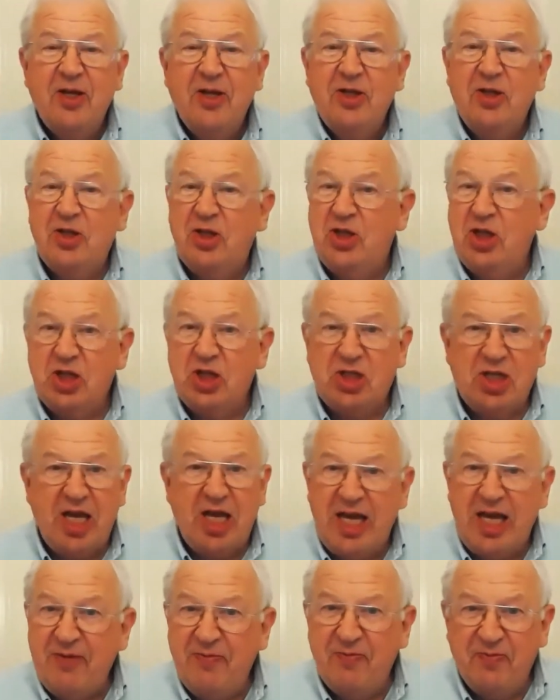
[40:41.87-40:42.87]
Just
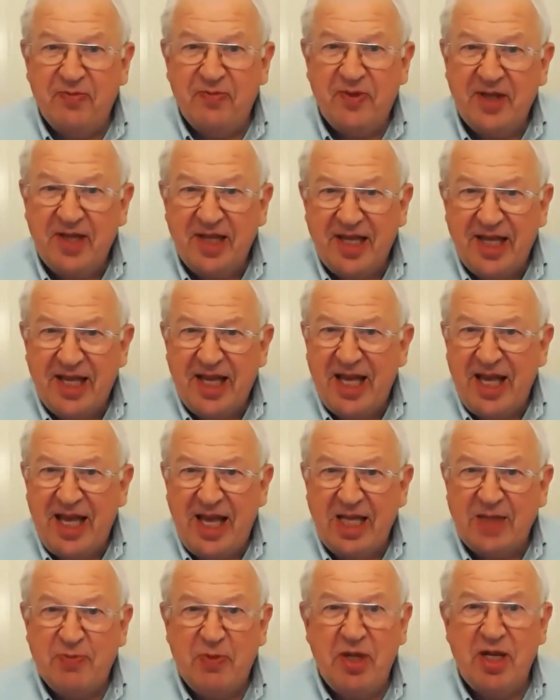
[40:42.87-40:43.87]
say,
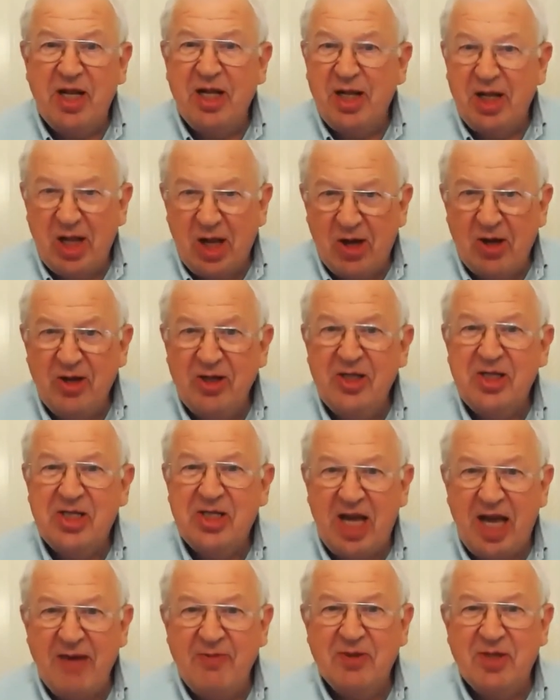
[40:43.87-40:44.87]
it's been a long
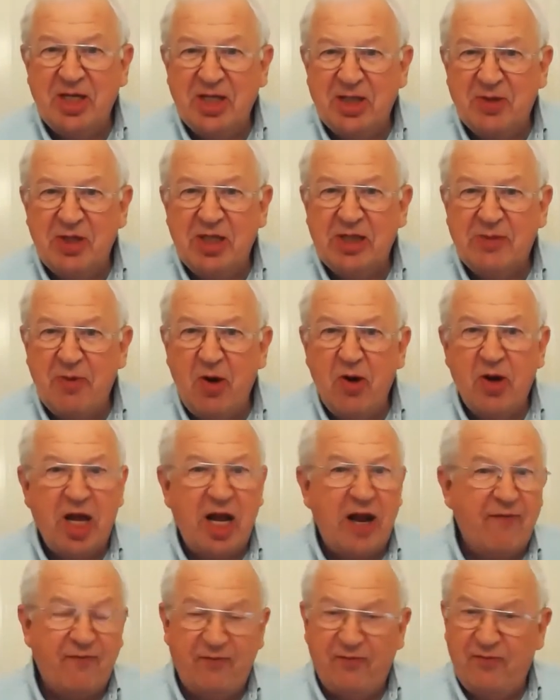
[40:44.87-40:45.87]
time since we spoke.
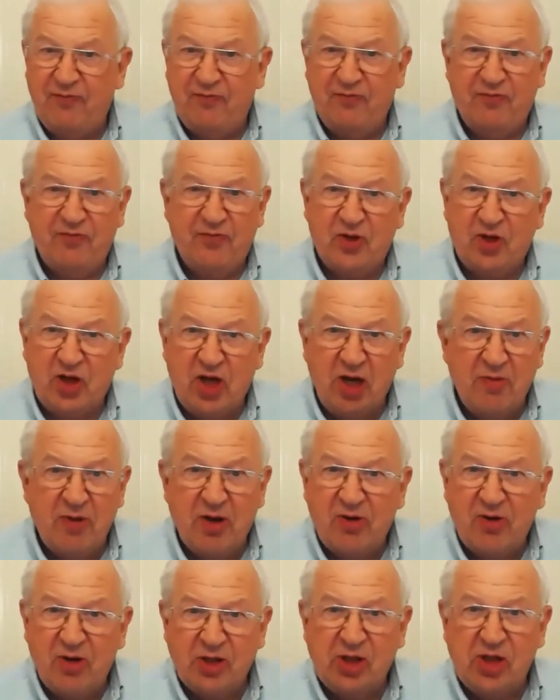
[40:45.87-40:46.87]
I've come
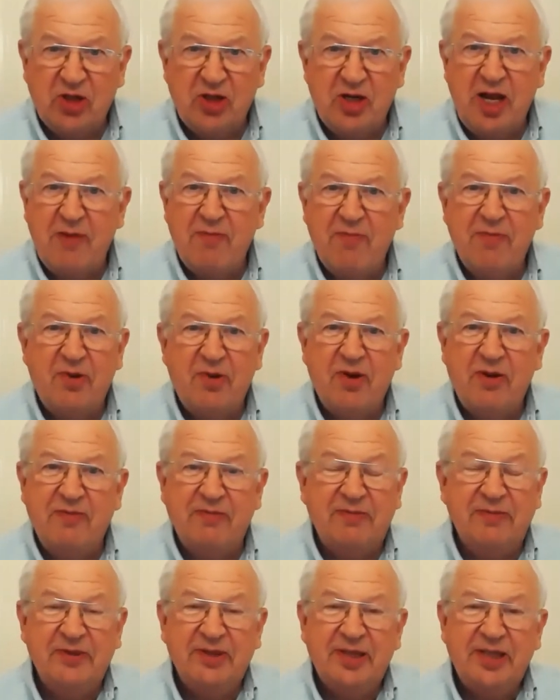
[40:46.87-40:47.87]
across your number and
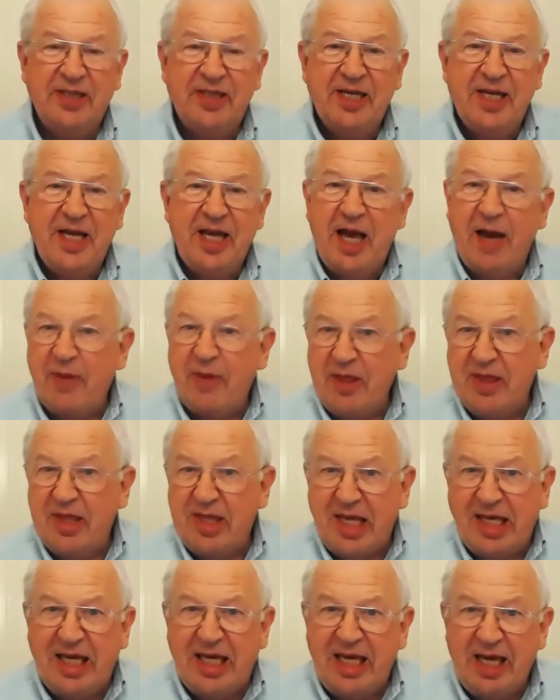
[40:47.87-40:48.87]
I've been
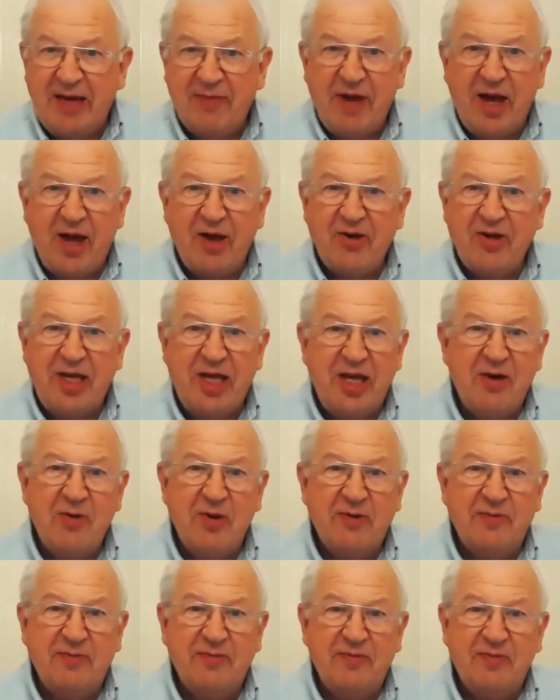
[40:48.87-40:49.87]
thinking about you
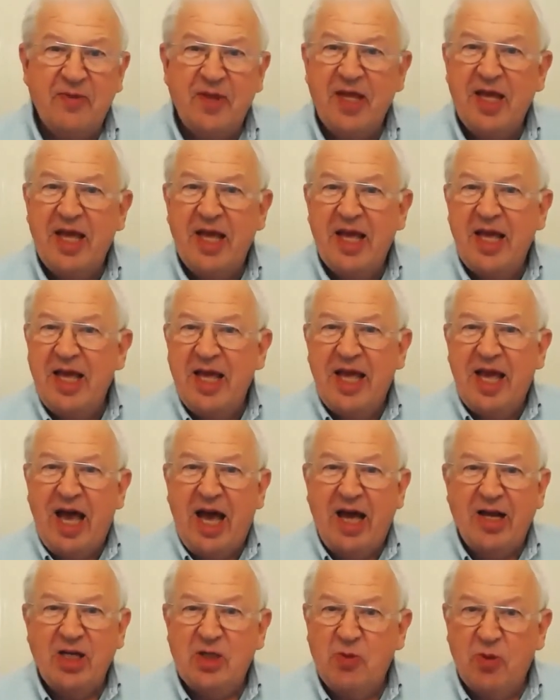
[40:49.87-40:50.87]
and I
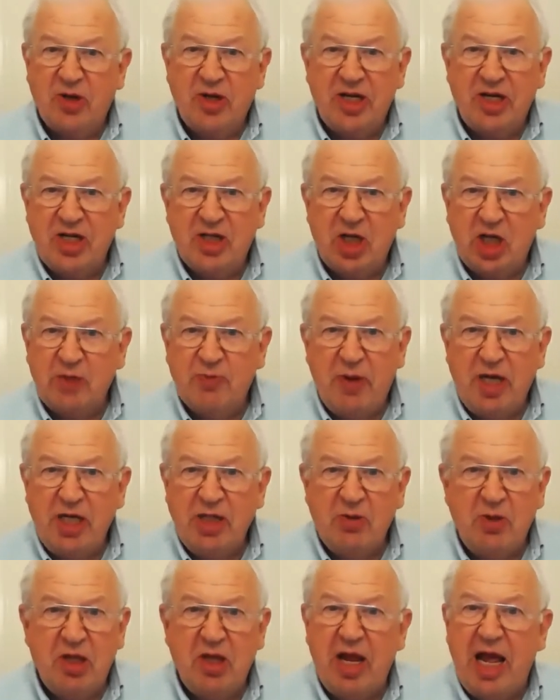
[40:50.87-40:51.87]
just wanted to touch base
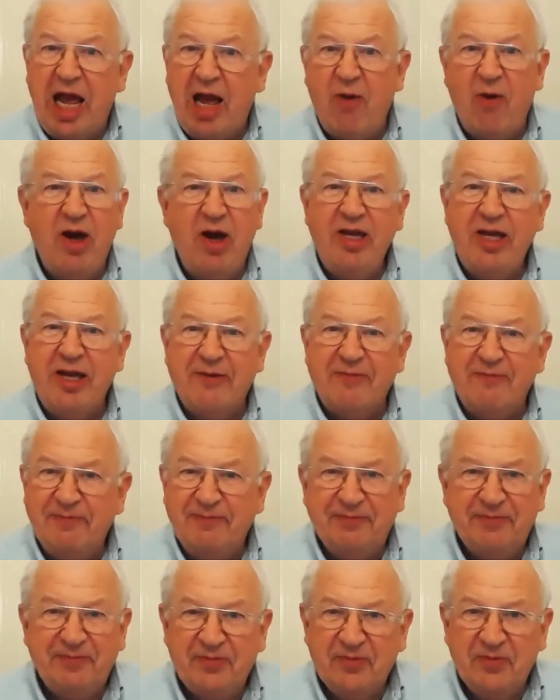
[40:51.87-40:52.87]
with you. How are you?
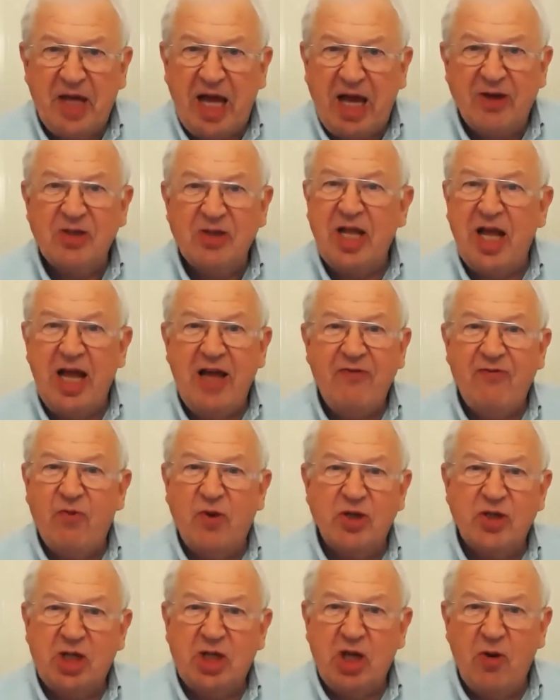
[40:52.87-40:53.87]
How's life?
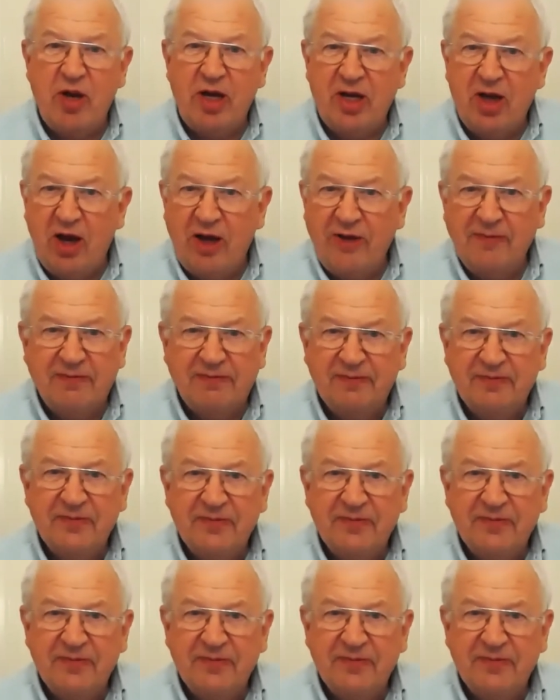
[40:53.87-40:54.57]
What's going on?